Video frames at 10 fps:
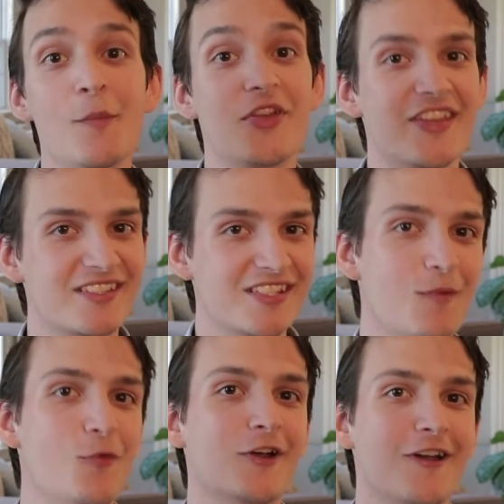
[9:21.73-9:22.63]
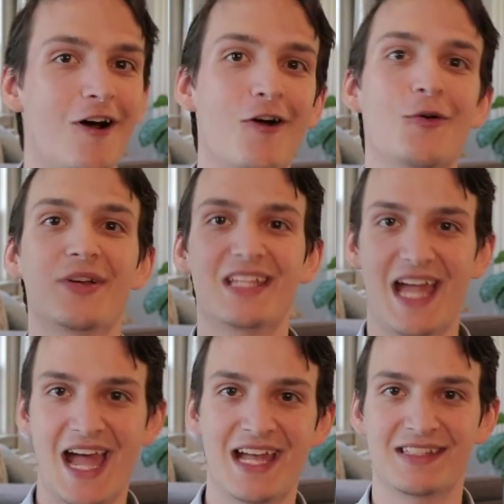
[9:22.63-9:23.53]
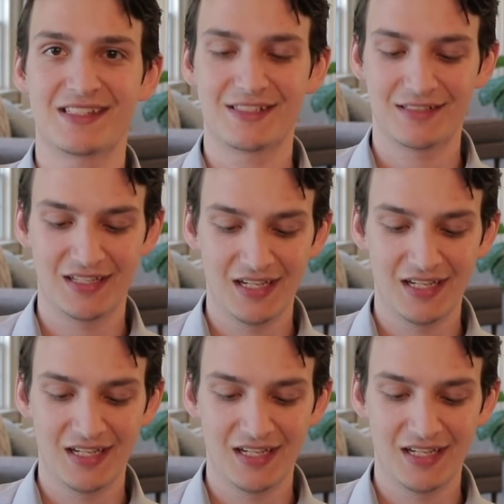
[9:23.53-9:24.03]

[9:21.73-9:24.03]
but that someone already has,